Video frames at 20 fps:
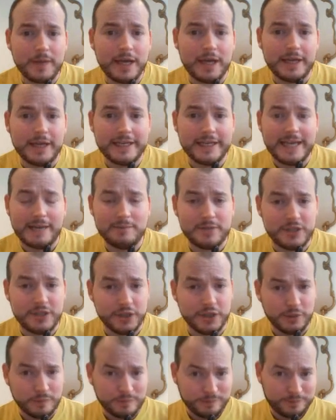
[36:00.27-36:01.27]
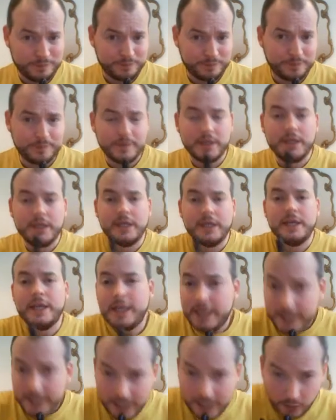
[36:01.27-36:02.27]
game 2.
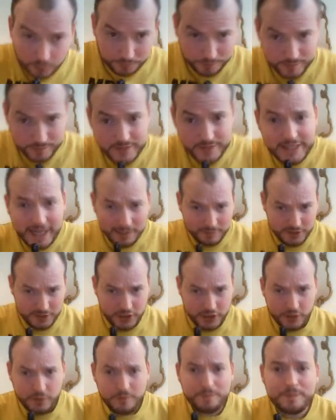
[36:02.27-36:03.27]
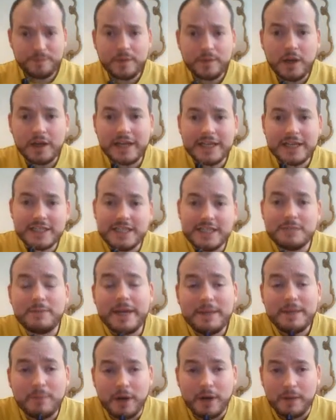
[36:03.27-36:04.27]
Now, game 2, I'd actually
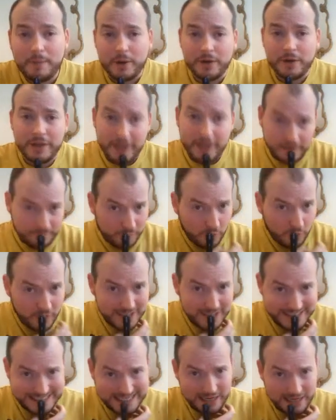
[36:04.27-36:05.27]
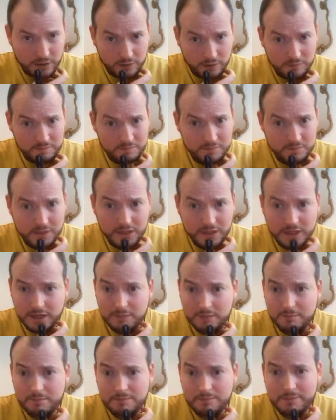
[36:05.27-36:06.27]
played my opponent in the 4NCL
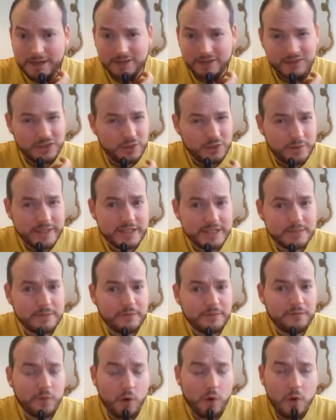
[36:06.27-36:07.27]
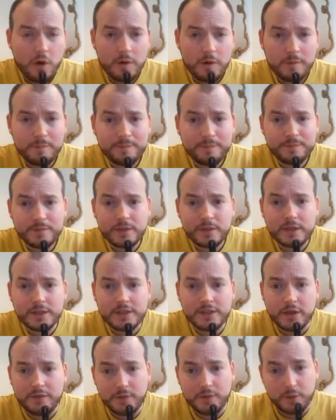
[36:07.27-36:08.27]
about 2 weeks before.
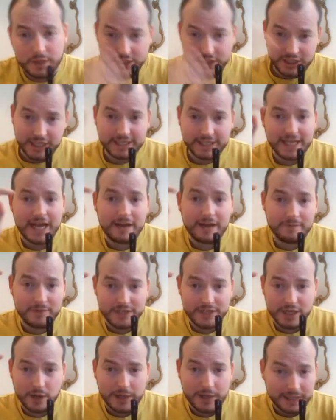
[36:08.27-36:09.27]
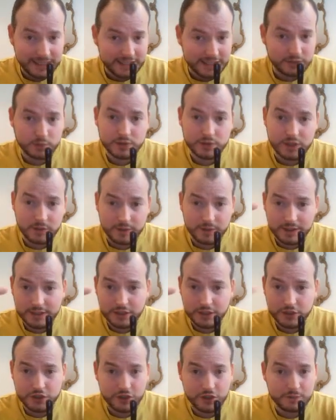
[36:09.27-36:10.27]
So if you want to check that video out, that's also in
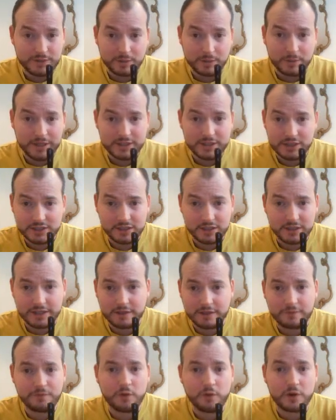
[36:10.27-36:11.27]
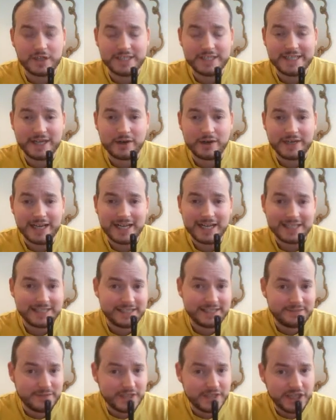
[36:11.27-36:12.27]
YouTube somewhere. Just look at the 4NCL
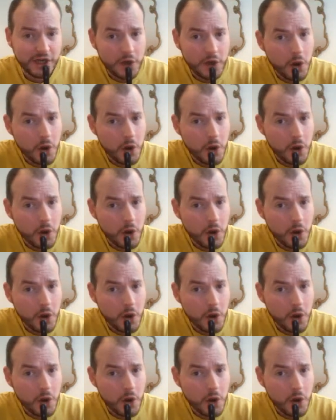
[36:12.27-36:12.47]
analysis video.